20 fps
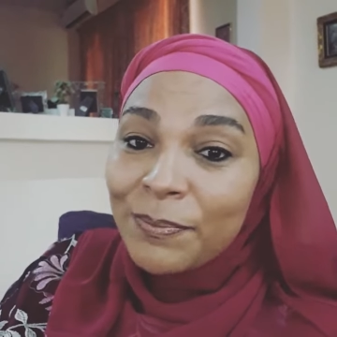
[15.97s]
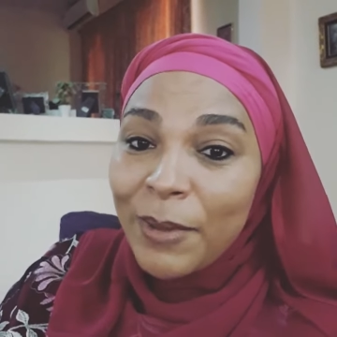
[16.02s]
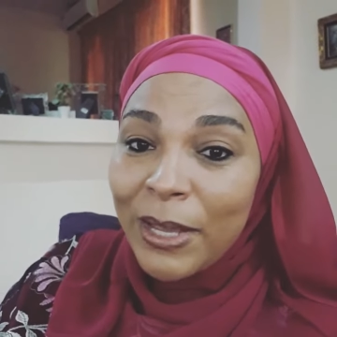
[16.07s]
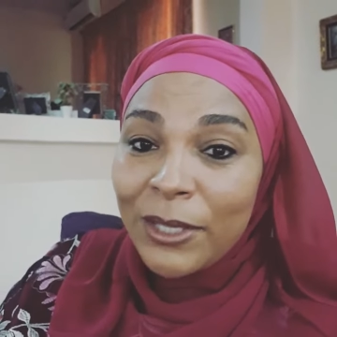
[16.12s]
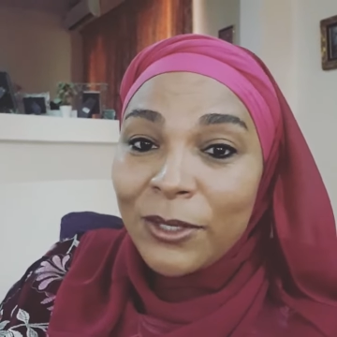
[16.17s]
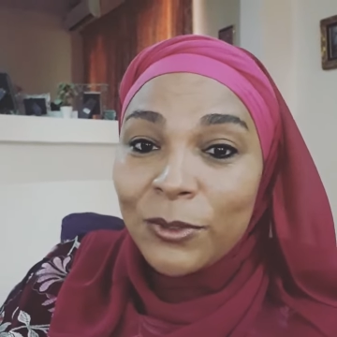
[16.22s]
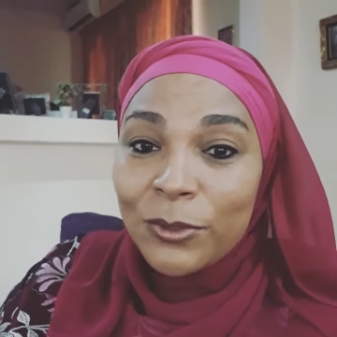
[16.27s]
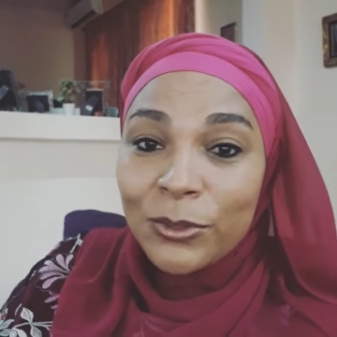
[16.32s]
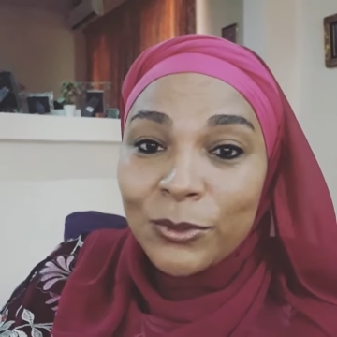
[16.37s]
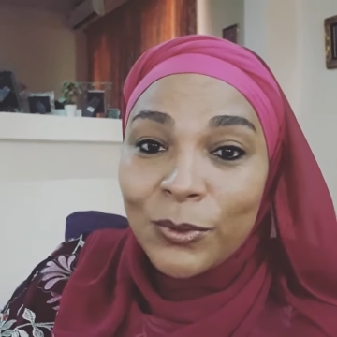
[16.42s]

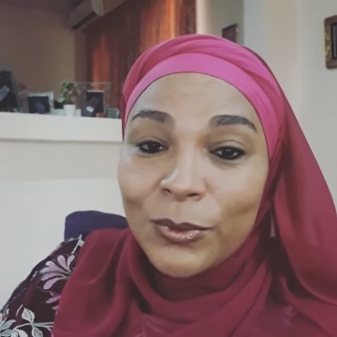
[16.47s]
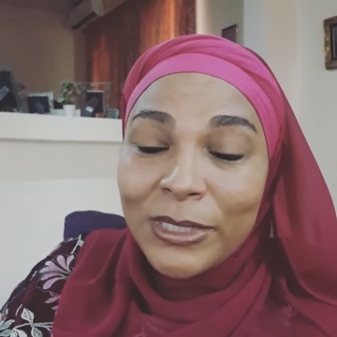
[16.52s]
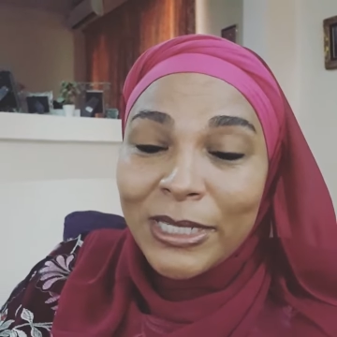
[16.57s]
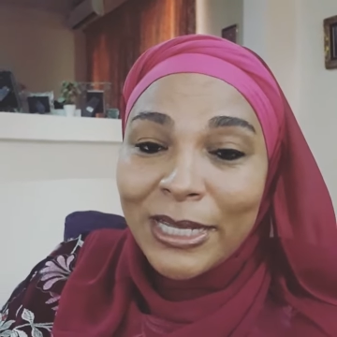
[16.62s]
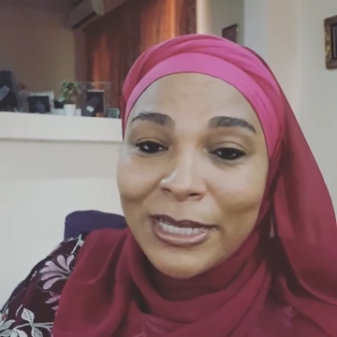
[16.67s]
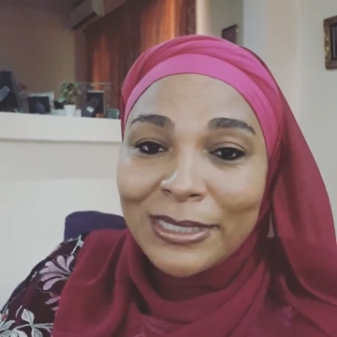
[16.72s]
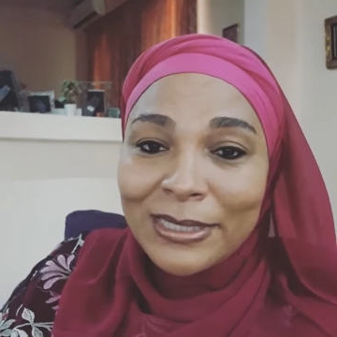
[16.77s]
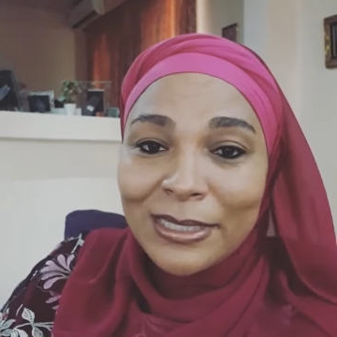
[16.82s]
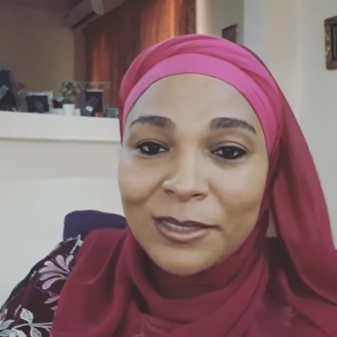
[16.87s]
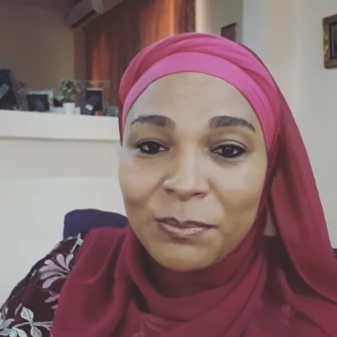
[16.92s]
pack your
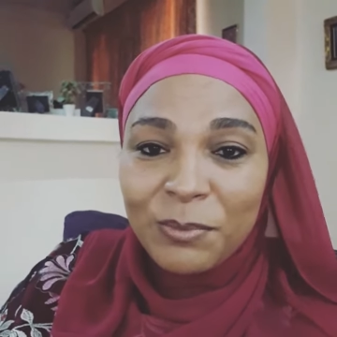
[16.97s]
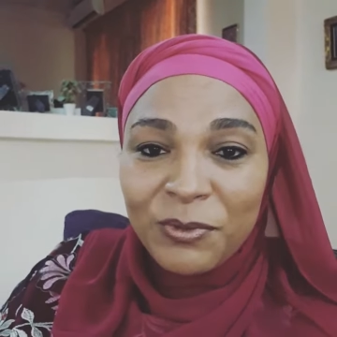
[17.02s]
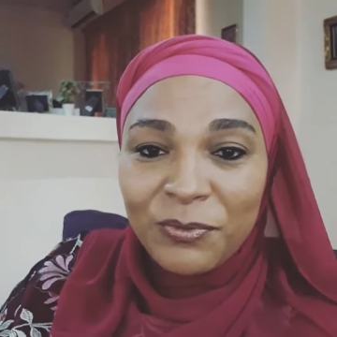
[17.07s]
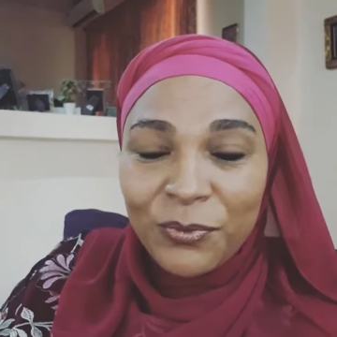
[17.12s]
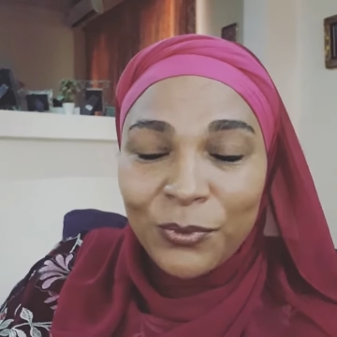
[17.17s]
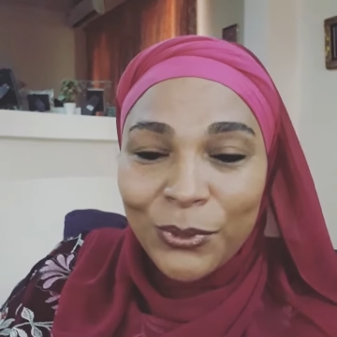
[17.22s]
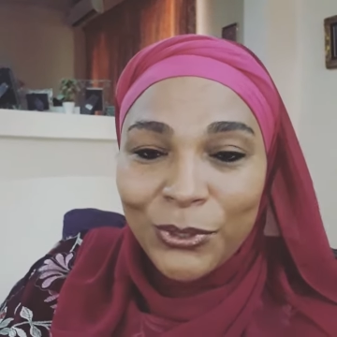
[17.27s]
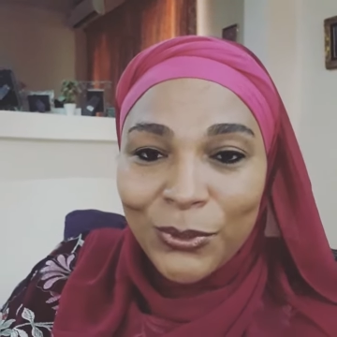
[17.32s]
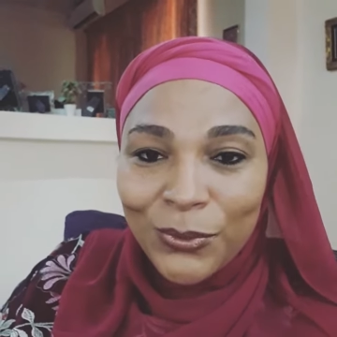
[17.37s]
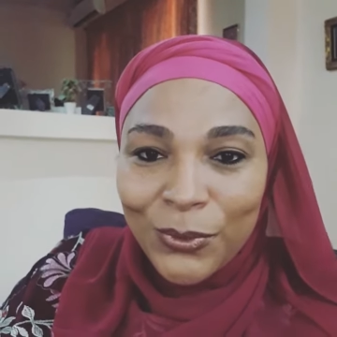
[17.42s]
suitcases
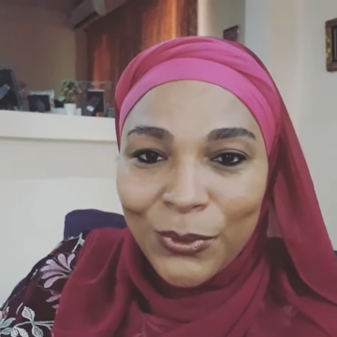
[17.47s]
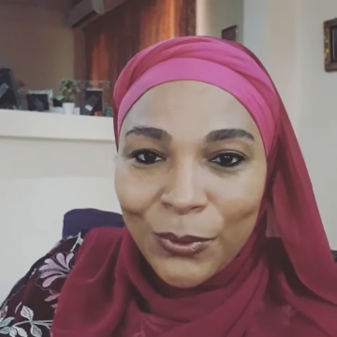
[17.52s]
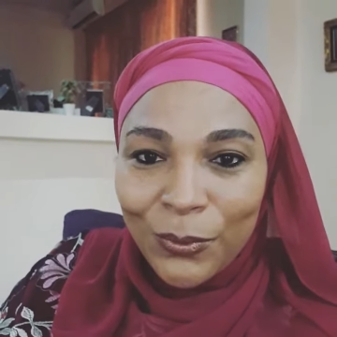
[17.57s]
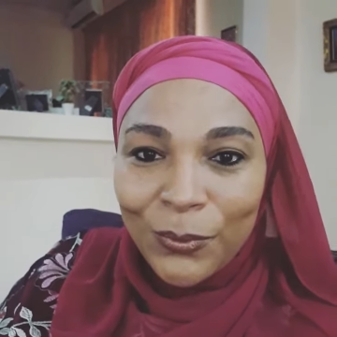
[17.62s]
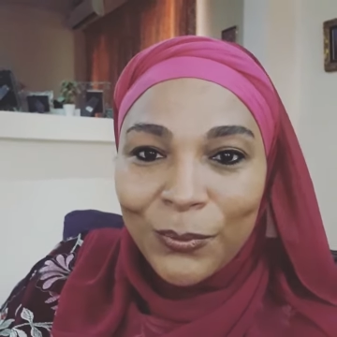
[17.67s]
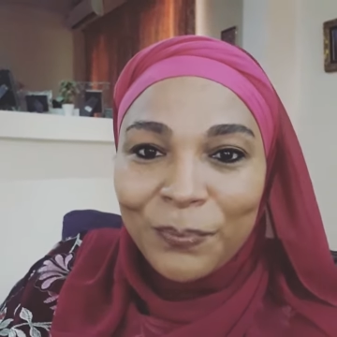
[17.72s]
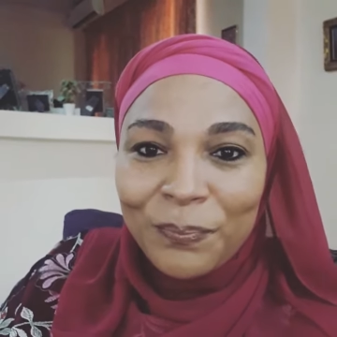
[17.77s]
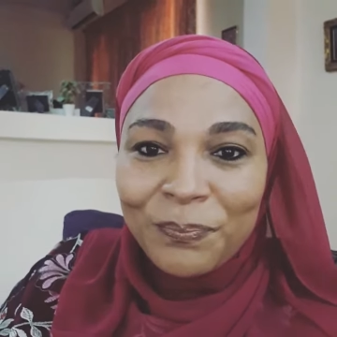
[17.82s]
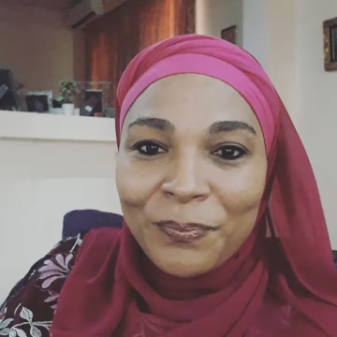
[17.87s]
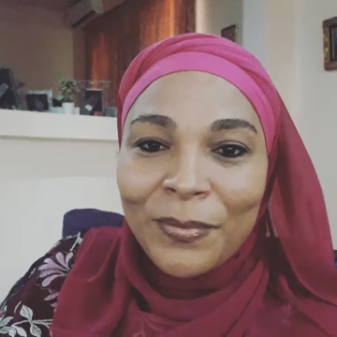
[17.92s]
before you go.